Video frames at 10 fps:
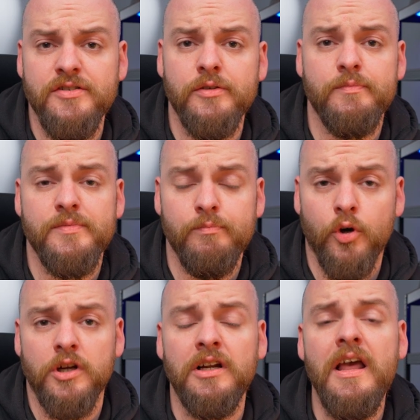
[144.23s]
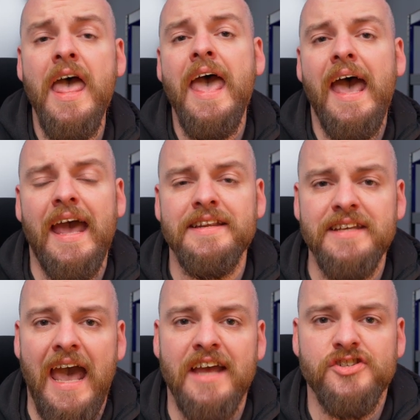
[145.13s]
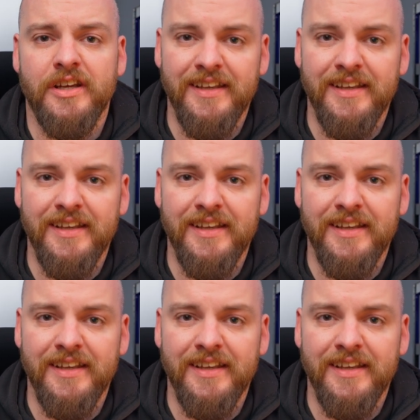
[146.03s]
your model and the edge and